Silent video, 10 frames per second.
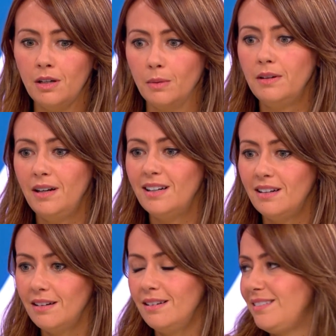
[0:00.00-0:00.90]
you know,
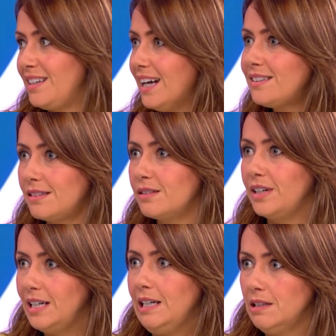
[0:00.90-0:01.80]
the essence
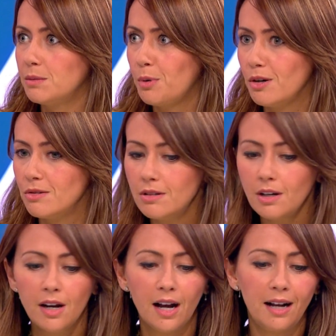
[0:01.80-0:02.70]
of it is a
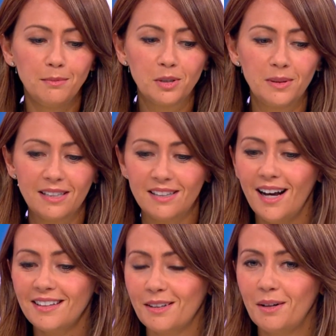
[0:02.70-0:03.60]
pond. So he said,
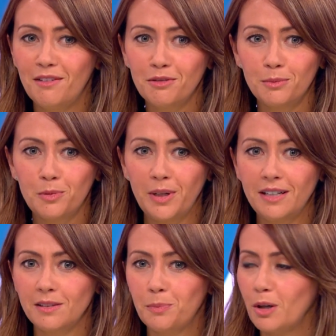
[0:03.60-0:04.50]
yeah, so everyone was
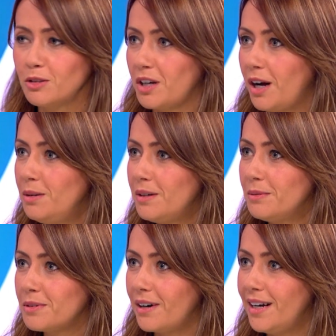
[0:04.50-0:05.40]
bringing us bottles of Coke. It was